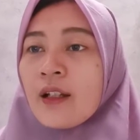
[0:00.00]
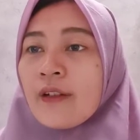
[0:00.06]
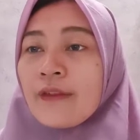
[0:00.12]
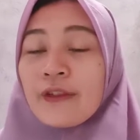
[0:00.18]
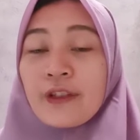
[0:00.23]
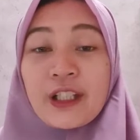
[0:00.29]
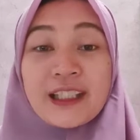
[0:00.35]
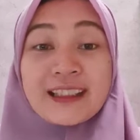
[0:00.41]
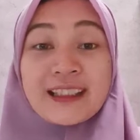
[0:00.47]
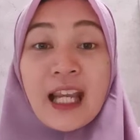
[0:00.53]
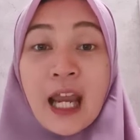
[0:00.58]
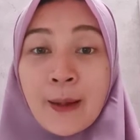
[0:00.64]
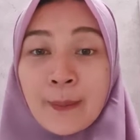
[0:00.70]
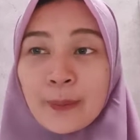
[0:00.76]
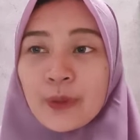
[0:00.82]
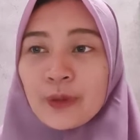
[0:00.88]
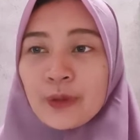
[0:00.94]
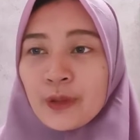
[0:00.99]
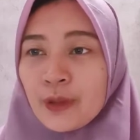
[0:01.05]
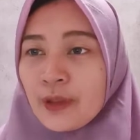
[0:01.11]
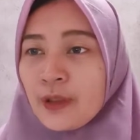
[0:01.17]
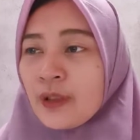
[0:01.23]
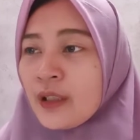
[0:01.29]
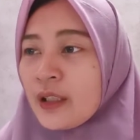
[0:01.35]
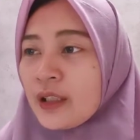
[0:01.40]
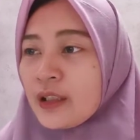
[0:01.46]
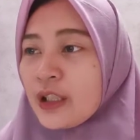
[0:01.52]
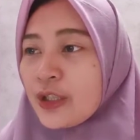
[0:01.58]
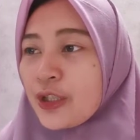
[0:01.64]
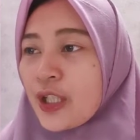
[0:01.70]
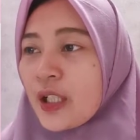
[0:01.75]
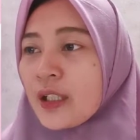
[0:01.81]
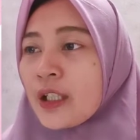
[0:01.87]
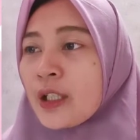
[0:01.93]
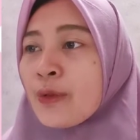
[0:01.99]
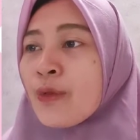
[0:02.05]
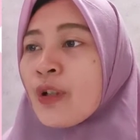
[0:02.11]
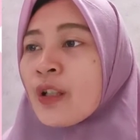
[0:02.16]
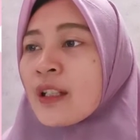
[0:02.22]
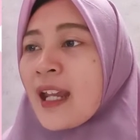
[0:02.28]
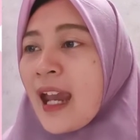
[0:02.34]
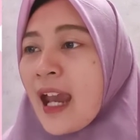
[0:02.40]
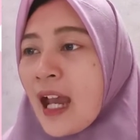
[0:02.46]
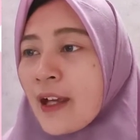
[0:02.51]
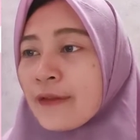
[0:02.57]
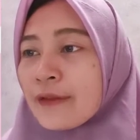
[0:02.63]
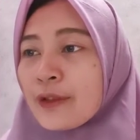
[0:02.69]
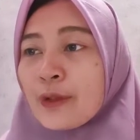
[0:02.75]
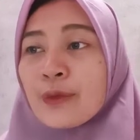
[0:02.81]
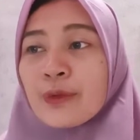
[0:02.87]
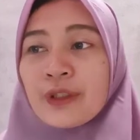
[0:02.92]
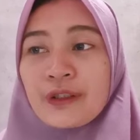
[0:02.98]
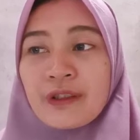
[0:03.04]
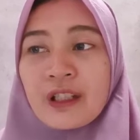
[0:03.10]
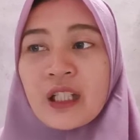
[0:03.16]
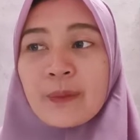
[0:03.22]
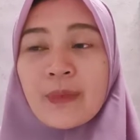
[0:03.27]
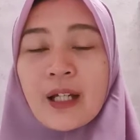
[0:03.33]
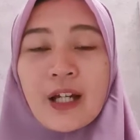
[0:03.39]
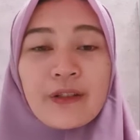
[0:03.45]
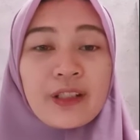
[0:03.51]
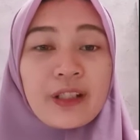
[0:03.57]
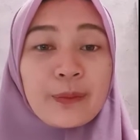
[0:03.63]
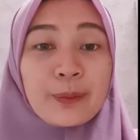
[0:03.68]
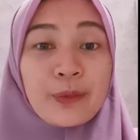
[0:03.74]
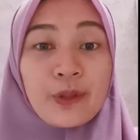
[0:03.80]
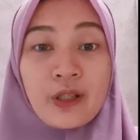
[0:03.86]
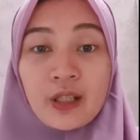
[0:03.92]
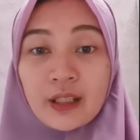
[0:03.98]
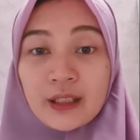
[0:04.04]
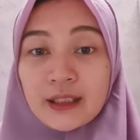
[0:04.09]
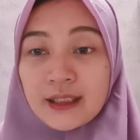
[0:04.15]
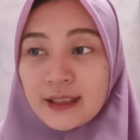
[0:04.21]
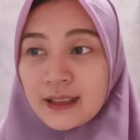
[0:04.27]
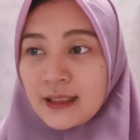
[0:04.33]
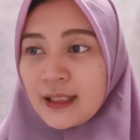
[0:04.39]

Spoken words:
For example, the children won't have to worry about their books,